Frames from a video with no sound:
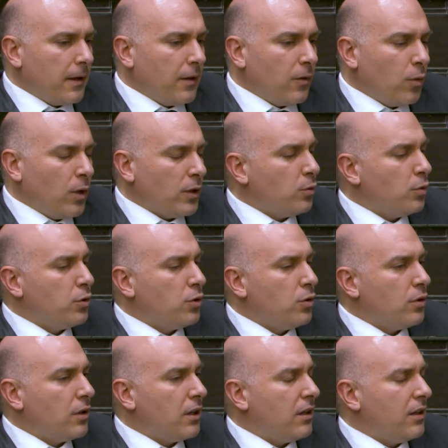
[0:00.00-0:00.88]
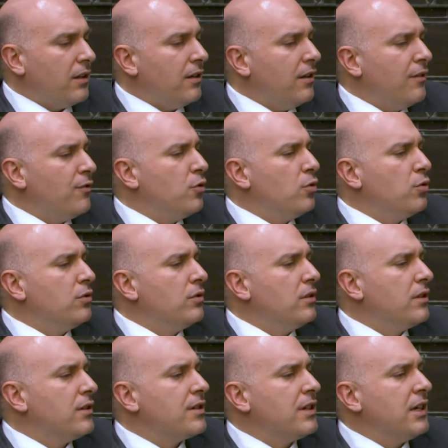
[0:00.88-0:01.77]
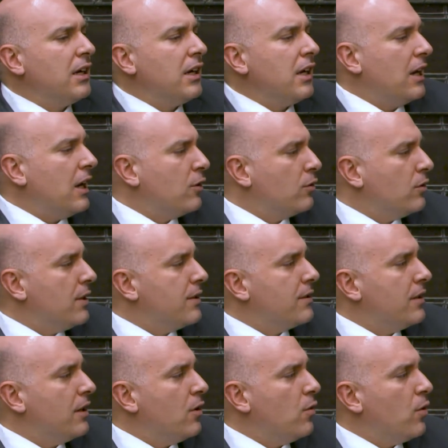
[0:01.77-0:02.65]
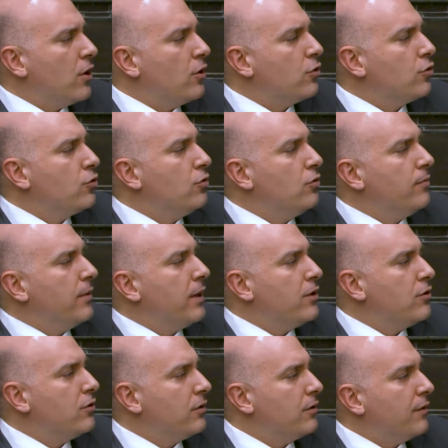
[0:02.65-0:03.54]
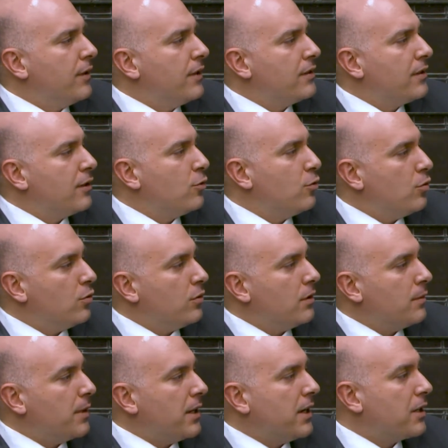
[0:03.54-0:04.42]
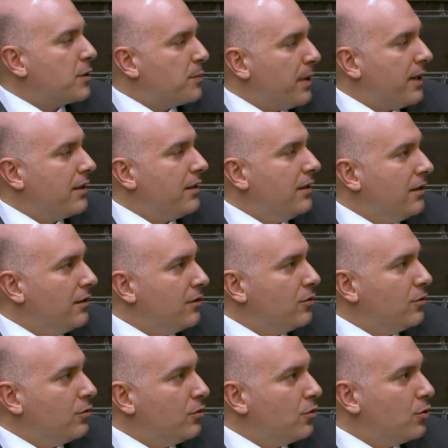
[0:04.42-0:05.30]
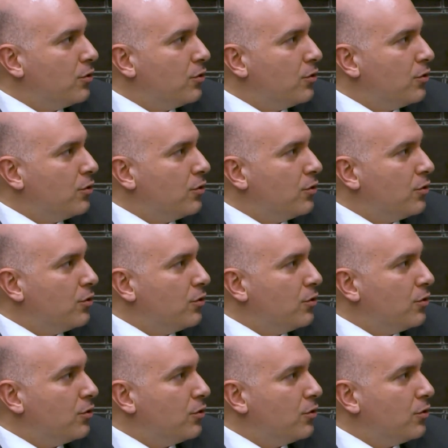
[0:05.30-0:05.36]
what would you, if you would uh, single out, let's say, one or two major events that you would be expecting to,